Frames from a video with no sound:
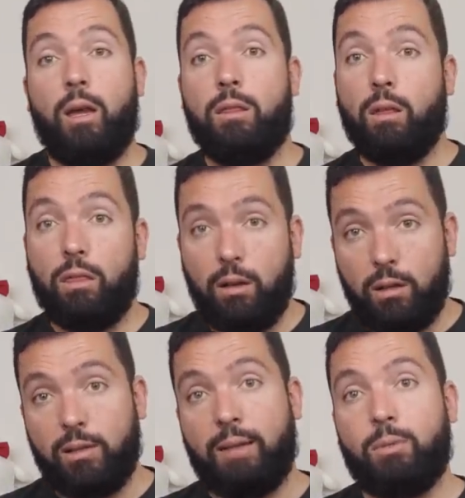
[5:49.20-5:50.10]
And the
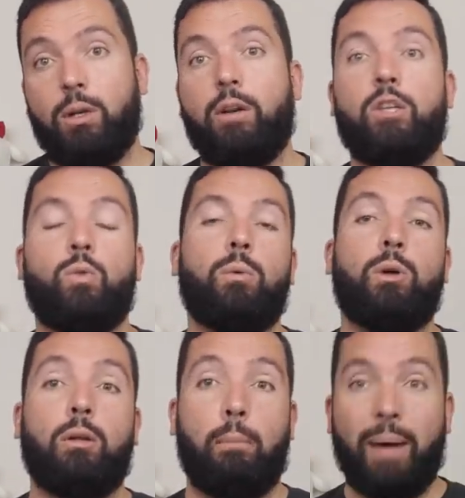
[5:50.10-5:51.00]
third number is
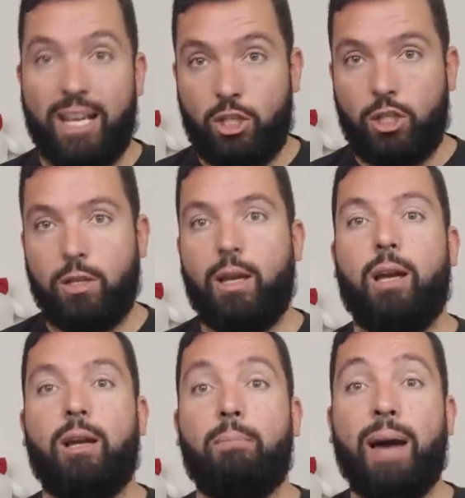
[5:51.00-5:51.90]
what we call the patch.
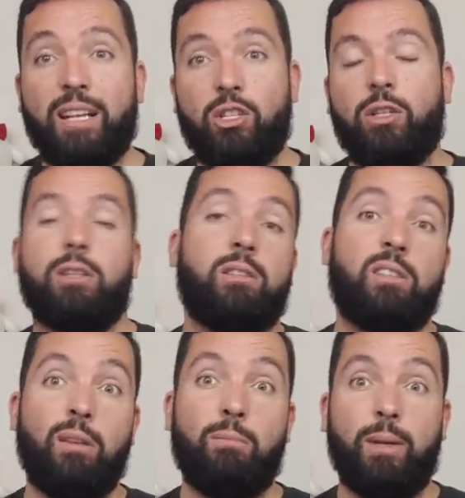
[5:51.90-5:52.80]
And a patch
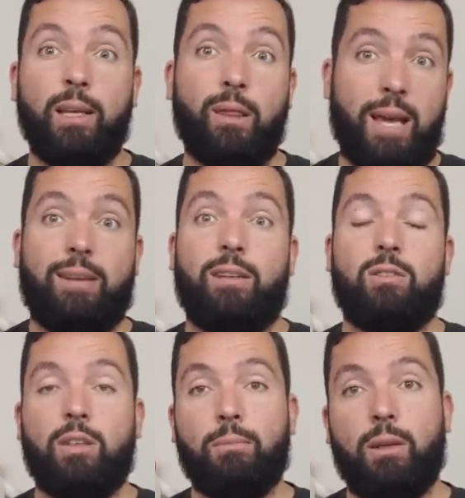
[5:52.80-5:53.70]
is simply that.
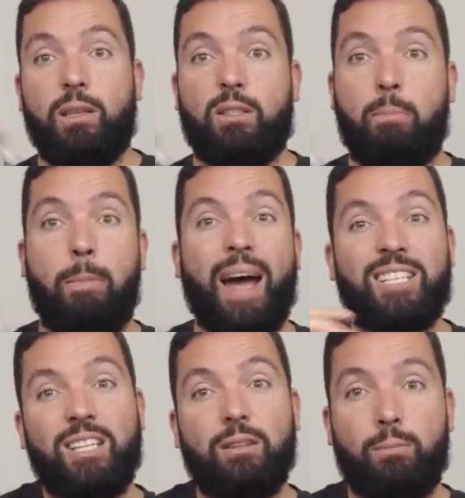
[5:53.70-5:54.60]
It's something, it's
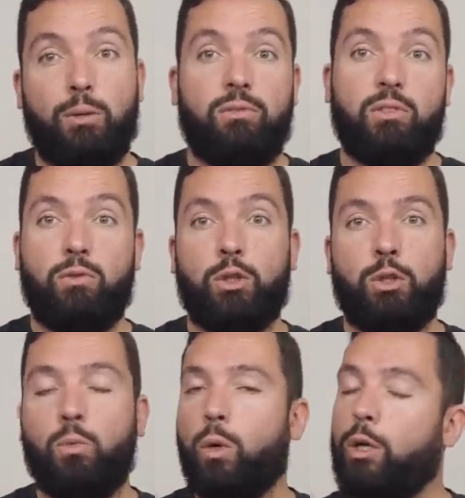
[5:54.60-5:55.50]
patching the previous
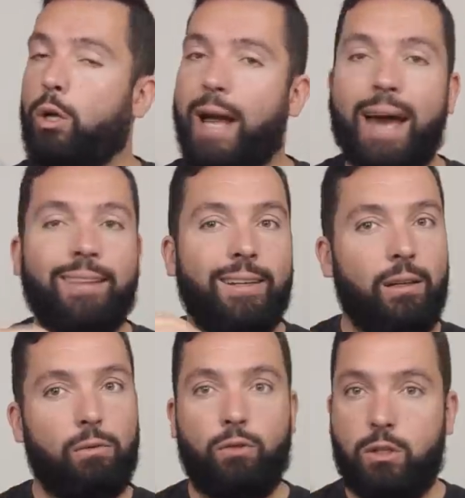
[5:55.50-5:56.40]
version. We're not
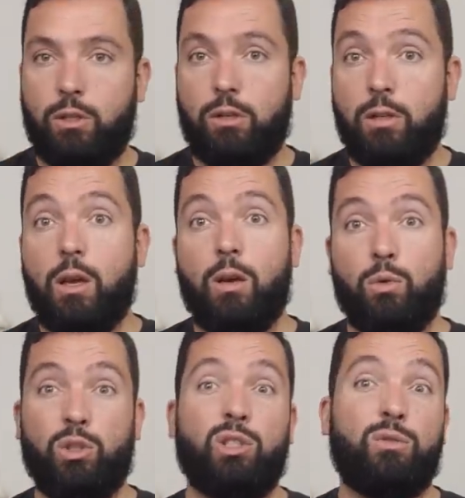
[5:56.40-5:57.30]
adding new features.
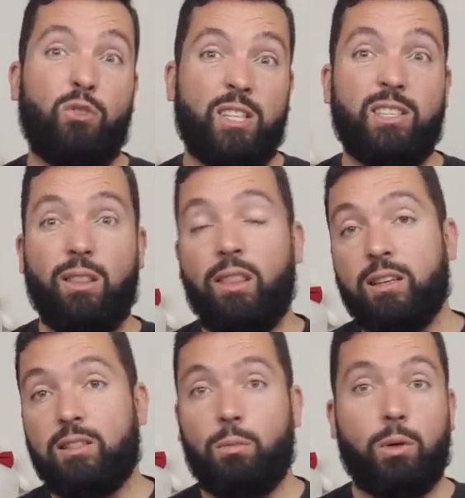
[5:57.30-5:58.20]
We're just
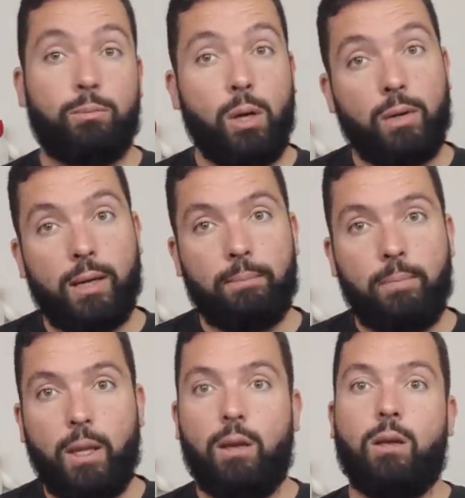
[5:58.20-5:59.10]
fixing things that were broken.